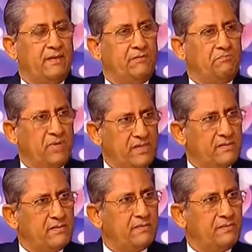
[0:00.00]
But
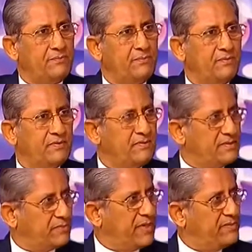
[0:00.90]

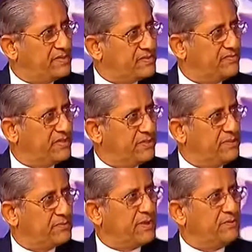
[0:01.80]
this
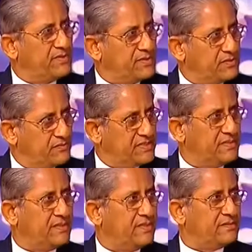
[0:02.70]
Vietnamese Prime Minister's
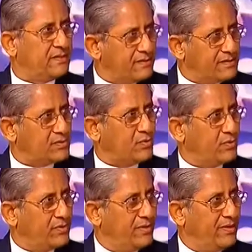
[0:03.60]
visit has
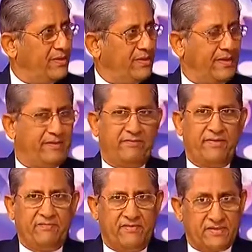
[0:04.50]
underscored and
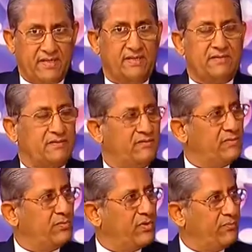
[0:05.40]
re-emphasized some
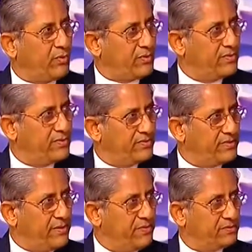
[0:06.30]
of the more important
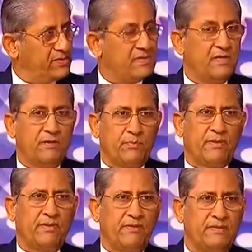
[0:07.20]
dimensions,
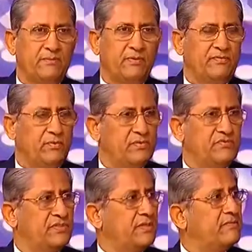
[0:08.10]
particularly some of
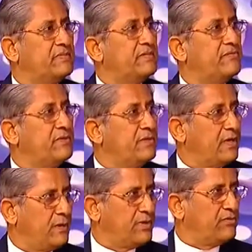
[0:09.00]
those which had received
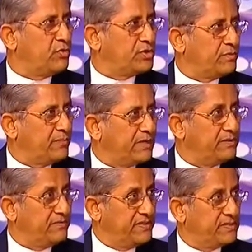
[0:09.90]
a bit of question mark
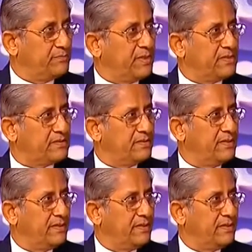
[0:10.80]
in the recent past